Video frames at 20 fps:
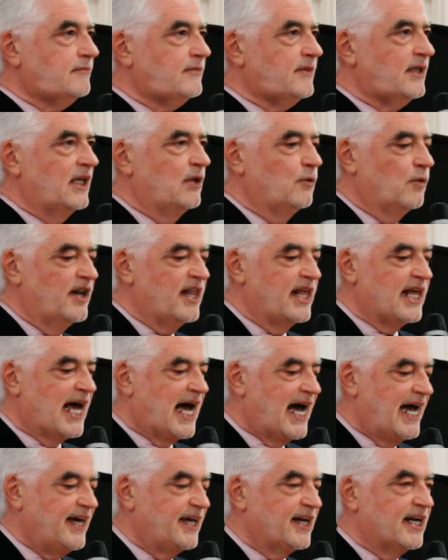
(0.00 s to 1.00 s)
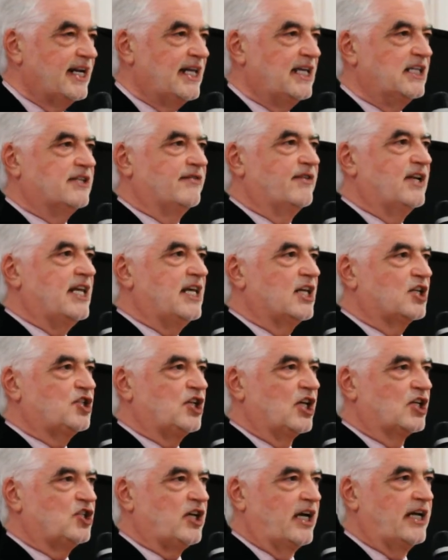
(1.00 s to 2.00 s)
and one of the ironies of an
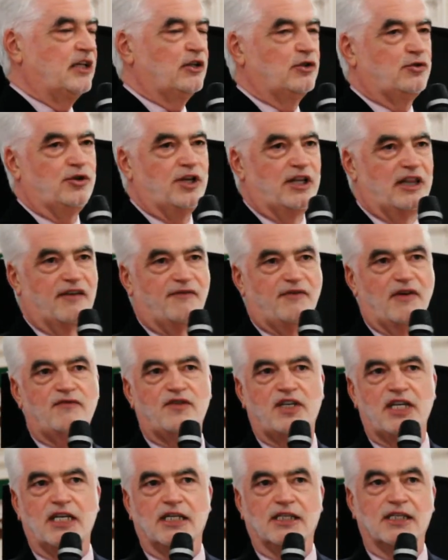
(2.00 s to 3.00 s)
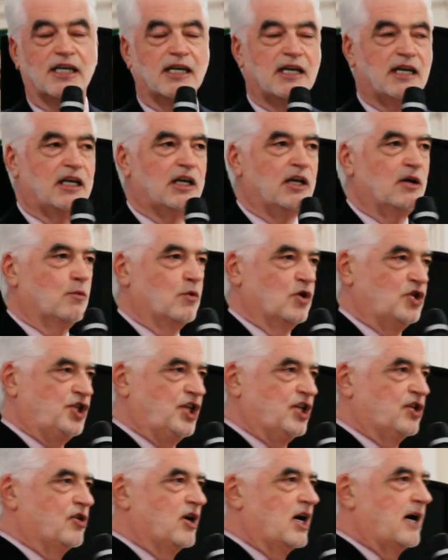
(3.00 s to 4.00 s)
Ayrshire childhood in the 50s was
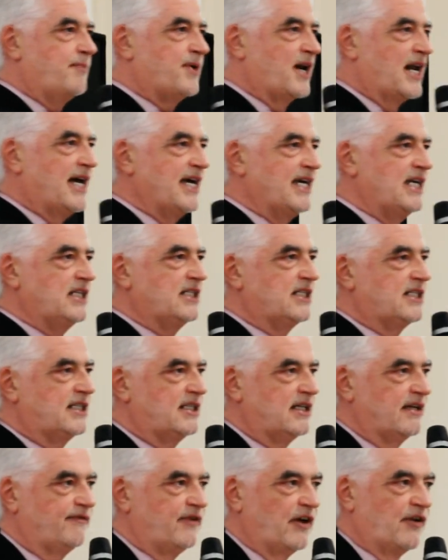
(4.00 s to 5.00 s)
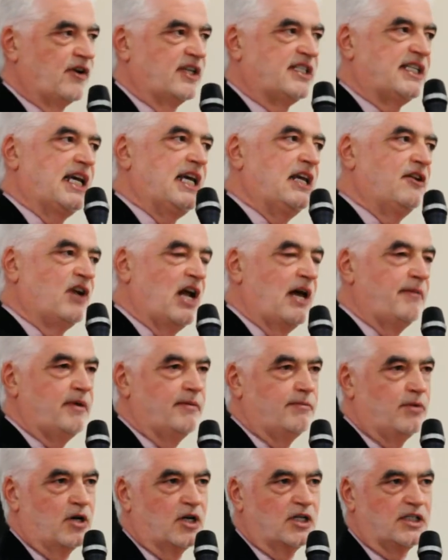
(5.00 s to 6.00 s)
you got a prize for reciting Rabbie
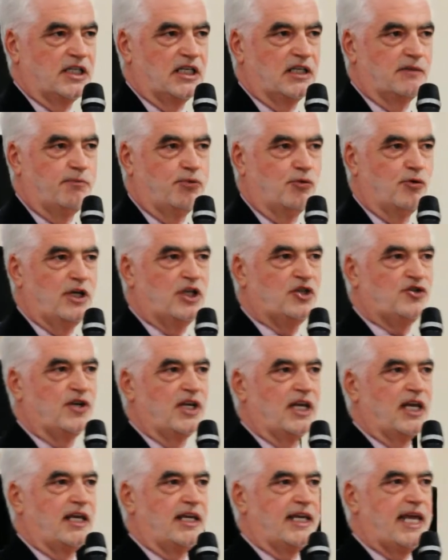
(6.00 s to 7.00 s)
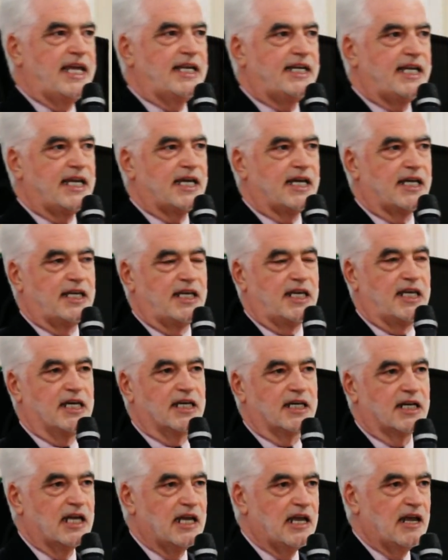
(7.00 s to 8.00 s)
Burns's poetry a day a
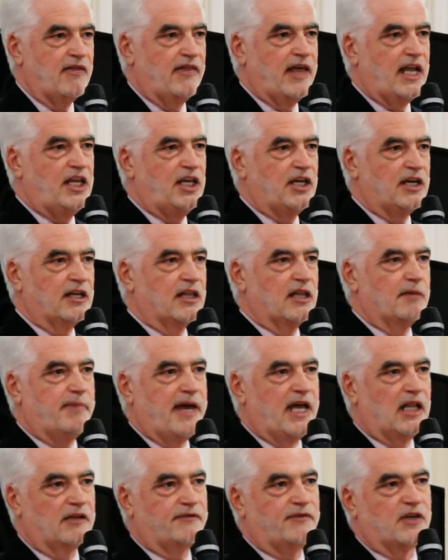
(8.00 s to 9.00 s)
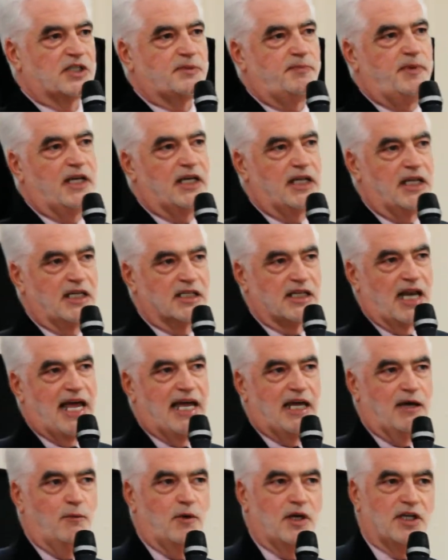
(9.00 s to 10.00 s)
year, then you get the belt for speaking his
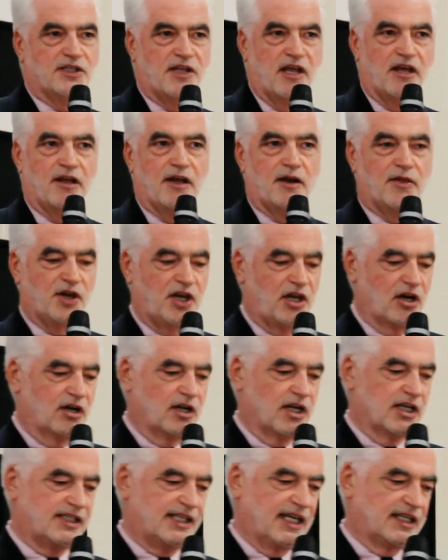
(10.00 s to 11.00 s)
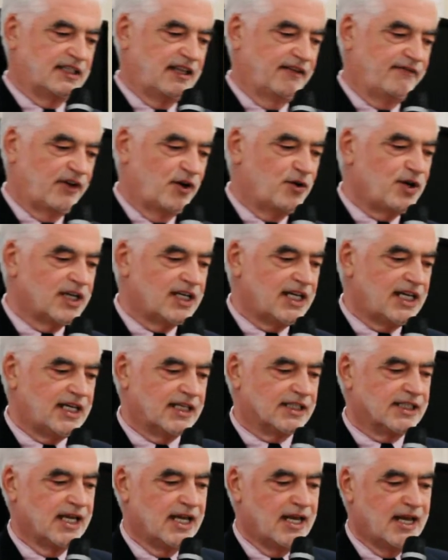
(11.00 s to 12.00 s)
language the other 365 days
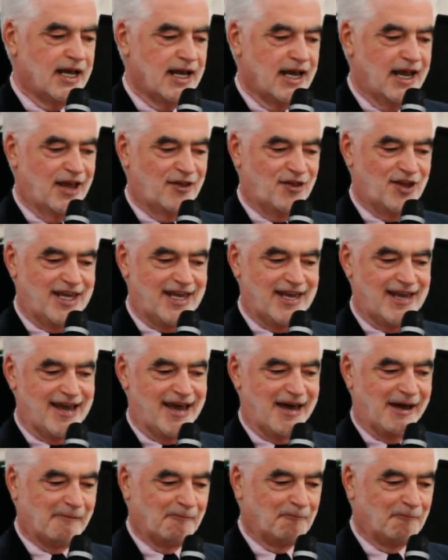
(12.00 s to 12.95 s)
of the year.